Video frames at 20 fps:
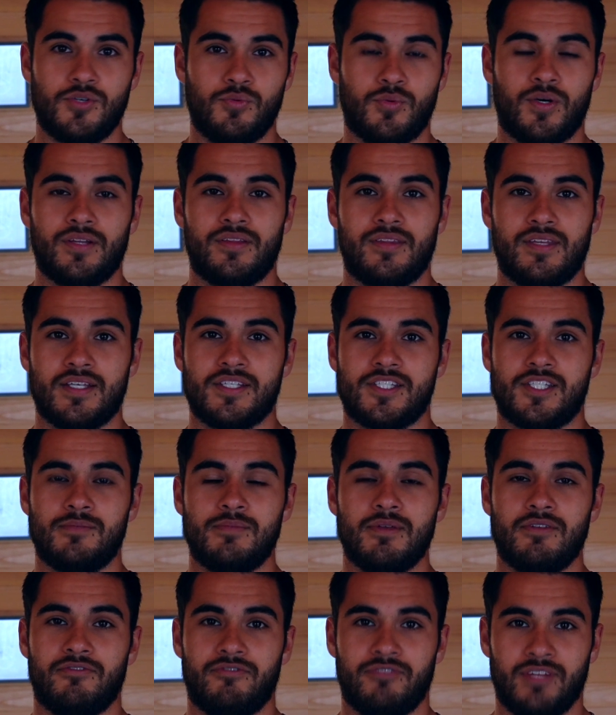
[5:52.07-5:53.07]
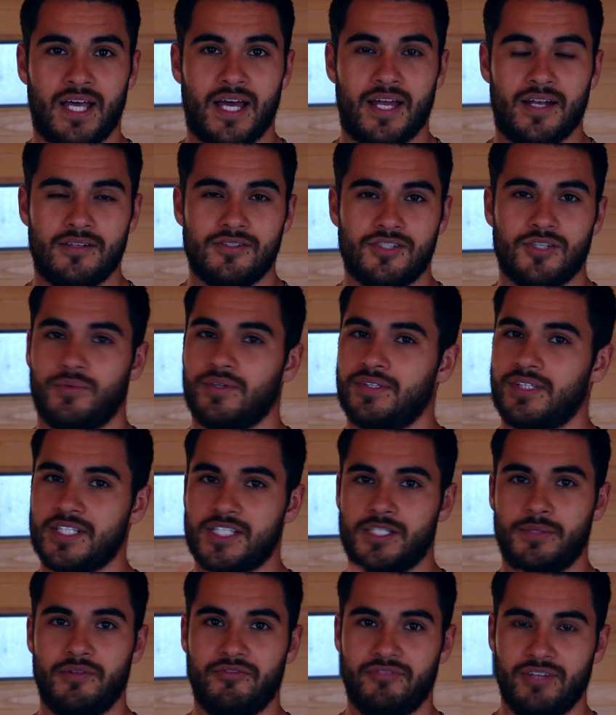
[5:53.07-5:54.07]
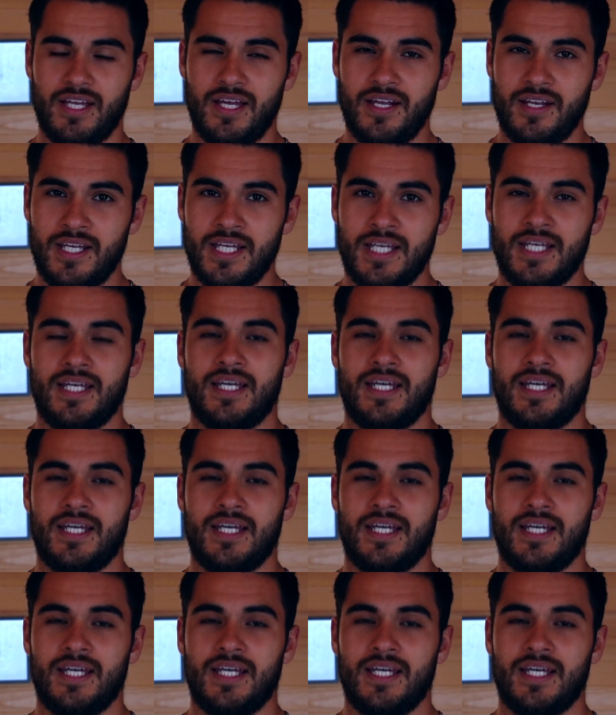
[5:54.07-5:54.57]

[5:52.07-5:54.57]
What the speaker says: You want things to be flat. So you want things to be flat